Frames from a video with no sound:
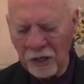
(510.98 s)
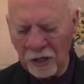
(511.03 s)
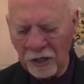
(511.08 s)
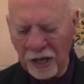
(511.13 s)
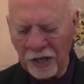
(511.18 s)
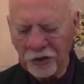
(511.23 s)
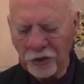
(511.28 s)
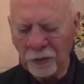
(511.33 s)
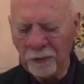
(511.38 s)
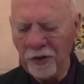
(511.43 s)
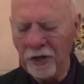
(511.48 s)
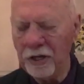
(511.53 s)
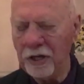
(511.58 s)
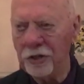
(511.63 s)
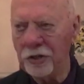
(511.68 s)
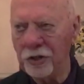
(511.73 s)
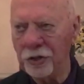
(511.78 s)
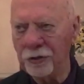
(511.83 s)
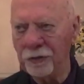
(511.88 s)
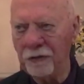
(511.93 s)
Lots of
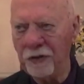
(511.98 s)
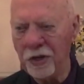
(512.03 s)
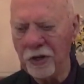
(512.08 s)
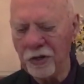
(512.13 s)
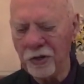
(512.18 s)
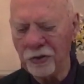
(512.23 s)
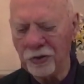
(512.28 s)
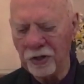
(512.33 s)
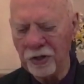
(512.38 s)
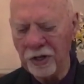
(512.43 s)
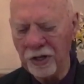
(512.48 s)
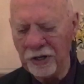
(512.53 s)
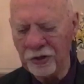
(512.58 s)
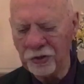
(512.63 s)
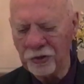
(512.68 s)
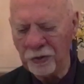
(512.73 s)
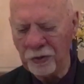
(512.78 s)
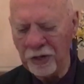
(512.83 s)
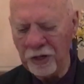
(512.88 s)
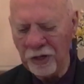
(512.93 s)
religious figures in
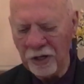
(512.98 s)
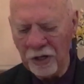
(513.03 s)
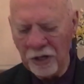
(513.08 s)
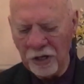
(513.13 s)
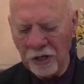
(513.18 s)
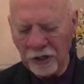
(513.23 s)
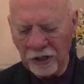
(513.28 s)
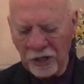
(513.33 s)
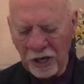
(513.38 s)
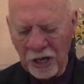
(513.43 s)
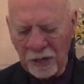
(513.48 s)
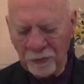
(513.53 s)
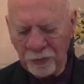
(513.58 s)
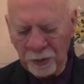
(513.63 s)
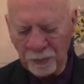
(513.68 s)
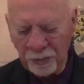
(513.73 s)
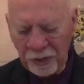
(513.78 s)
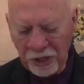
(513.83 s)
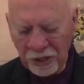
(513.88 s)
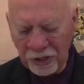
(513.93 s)
history claimed
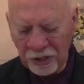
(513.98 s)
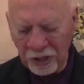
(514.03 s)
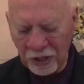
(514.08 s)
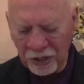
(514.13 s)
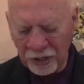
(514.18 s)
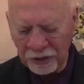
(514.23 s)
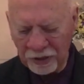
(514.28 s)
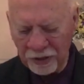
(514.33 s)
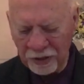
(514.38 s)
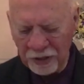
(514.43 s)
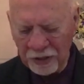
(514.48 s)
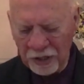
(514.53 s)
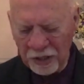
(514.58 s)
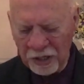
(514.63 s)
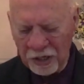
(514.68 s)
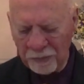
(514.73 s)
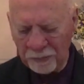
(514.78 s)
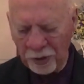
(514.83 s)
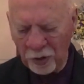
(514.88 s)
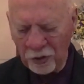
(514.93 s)
to be God,
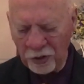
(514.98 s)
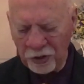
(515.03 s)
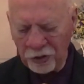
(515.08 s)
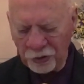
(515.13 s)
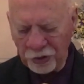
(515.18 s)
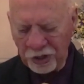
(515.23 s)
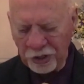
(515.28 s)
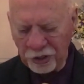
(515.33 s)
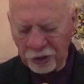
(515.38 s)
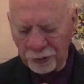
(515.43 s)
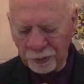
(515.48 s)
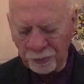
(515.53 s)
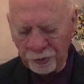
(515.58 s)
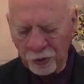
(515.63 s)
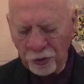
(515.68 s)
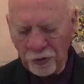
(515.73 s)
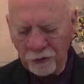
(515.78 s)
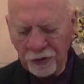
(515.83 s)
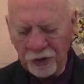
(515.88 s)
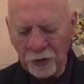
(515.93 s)
but only Jesus
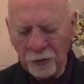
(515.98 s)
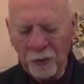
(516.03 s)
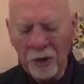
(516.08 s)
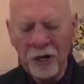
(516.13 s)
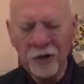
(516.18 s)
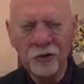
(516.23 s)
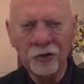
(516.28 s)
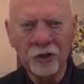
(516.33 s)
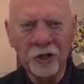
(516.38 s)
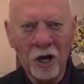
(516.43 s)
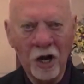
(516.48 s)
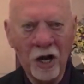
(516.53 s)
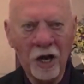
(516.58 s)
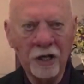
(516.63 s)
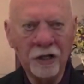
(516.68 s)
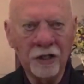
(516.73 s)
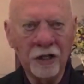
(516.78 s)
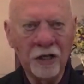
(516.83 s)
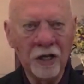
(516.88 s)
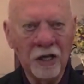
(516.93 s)
proved he was
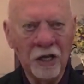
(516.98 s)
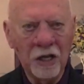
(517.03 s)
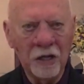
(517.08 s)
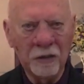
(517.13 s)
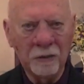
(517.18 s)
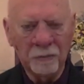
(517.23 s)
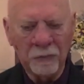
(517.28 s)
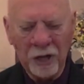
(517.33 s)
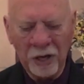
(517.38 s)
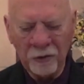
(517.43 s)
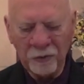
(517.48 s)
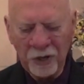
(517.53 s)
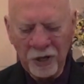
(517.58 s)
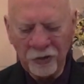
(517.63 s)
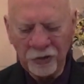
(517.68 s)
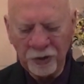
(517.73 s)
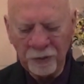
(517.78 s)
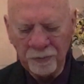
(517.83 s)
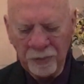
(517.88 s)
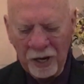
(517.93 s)
God by
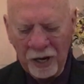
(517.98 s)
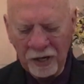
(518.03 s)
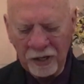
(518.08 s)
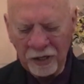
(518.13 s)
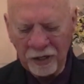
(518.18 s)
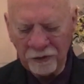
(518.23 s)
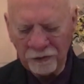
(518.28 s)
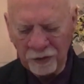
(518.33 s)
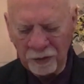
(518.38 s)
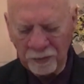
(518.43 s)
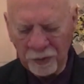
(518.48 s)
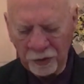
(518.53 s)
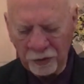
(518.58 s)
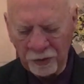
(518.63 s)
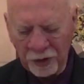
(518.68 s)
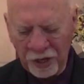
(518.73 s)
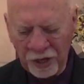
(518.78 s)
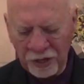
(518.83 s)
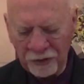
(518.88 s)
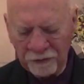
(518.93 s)
raising bodily from the
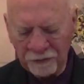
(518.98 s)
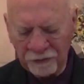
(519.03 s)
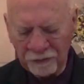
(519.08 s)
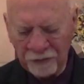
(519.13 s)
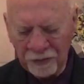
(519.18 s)
grave.